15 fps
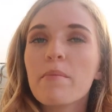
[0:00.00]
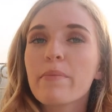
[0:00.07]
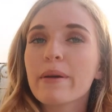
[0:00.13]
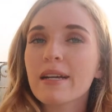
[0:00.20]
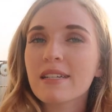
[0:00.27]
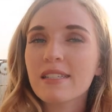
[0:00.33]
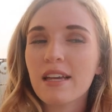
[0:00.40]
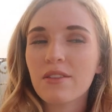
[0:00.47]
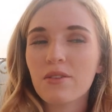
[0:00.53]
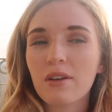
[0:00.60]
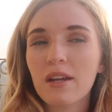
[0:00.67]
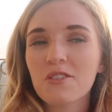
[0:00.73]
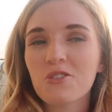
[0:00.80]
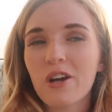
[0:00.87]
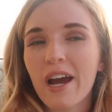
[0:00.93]
because I thought
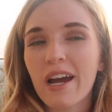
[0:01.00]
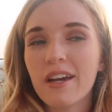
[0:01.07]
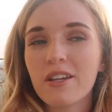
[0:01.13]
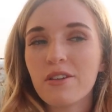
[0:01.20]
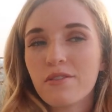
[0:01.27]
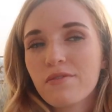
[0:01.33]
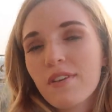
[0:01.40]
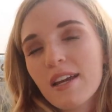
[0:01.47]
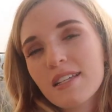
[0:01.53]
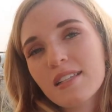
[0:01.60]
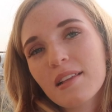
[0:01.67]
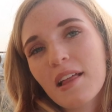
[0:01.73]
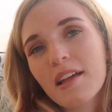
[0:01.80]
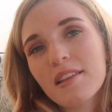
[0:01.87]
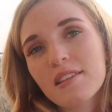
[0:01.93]
I'd try a new face
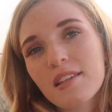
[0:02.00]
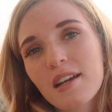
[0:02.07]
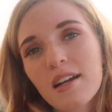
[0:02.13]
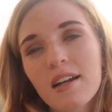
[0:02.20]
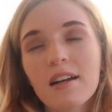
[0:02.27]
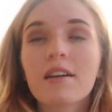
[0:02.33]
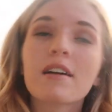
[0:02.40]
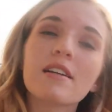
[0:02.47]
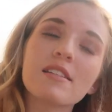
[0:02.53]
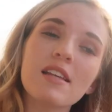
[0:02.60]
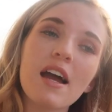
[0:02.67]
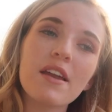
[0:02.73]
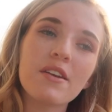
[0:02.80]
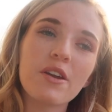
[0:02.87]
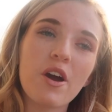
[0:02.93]
cleanser because
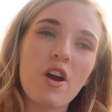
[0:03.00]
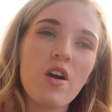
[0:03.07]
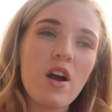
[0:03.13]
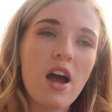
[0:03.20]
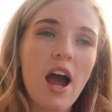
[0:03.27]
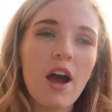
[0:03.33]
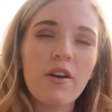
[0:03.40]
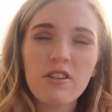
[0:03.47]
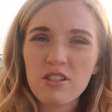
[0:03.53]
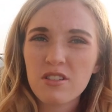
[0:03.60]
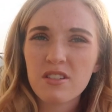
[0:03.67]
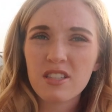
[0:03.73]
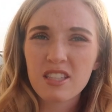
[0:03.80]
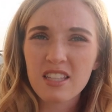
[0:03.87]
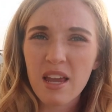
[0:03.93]
I don't know, I always
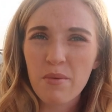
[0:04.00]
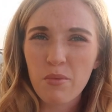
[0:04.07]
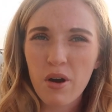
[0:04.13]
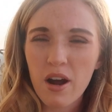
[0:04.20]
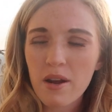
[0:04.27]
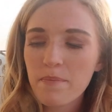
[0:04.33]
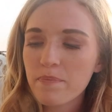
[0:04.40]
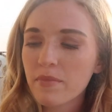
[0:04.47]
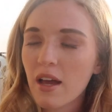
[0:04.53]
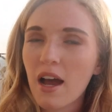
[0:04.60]
use the same one.